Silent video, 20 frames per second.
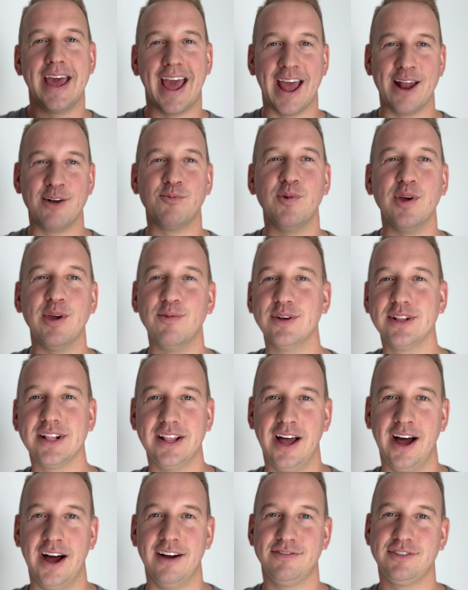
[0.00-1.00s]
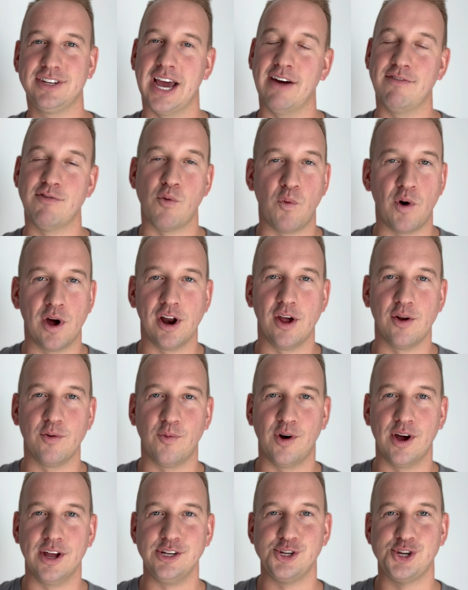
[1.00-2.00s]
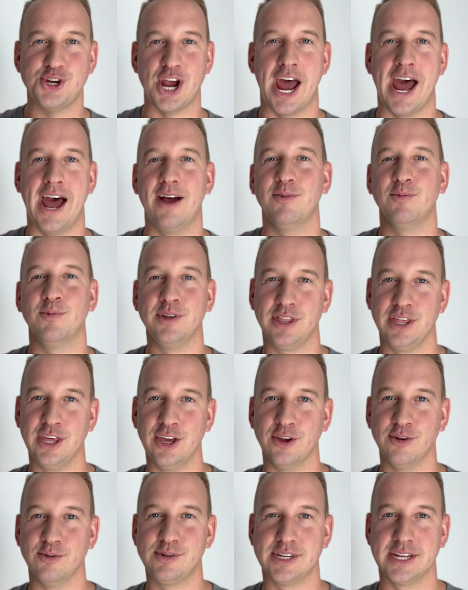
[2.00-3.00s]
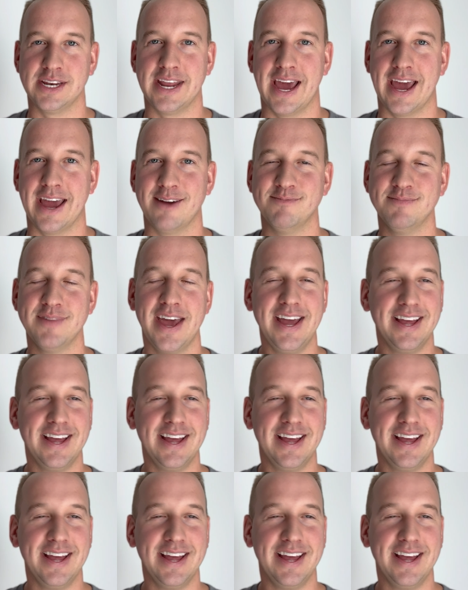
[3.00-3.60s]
and we would love to have a one-on-one chat with you today.